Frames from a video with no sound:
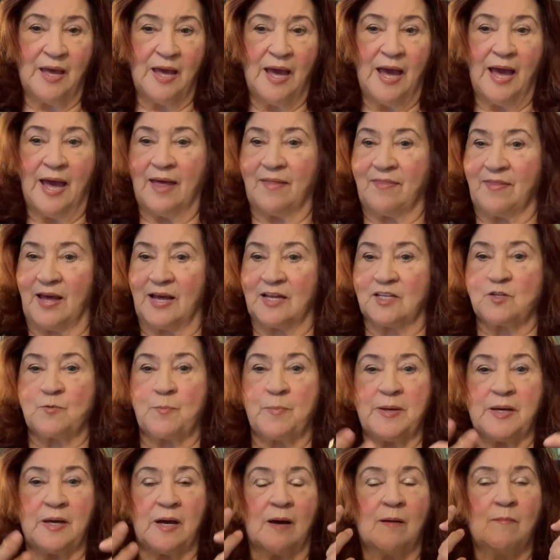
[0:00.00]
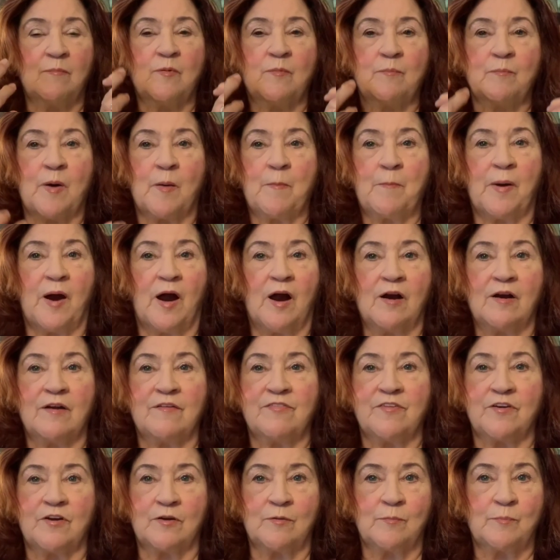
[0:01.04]
and that's becoming a part
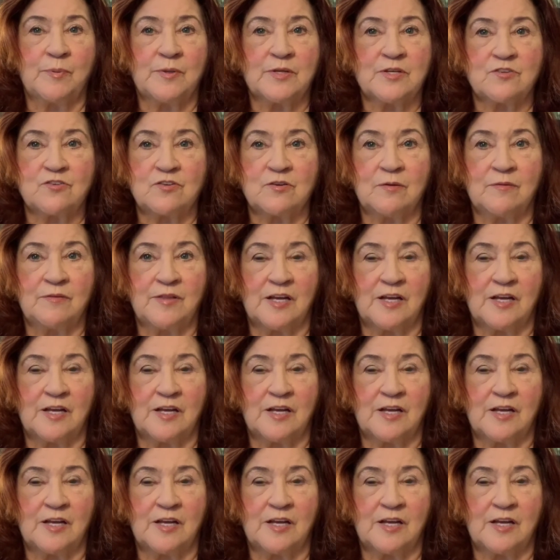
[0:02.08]
of their implicit